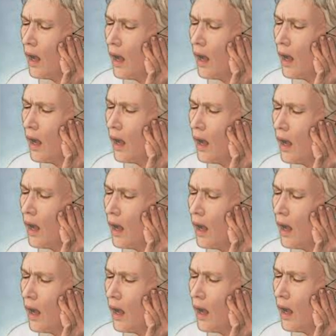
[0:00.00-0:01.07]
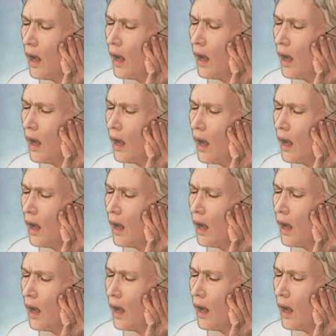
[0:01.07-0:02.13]

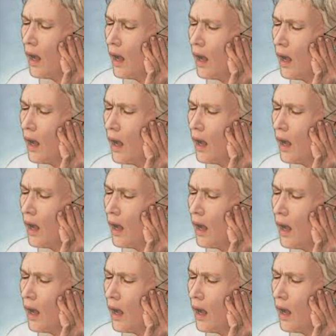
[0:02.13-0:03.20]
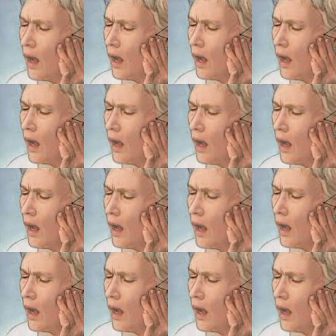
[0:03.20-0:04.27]

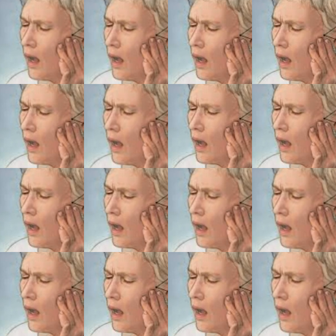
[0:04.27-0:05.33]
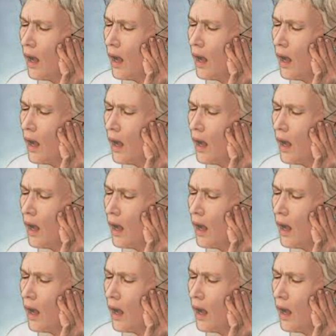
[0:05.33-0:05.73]
(no one is talking)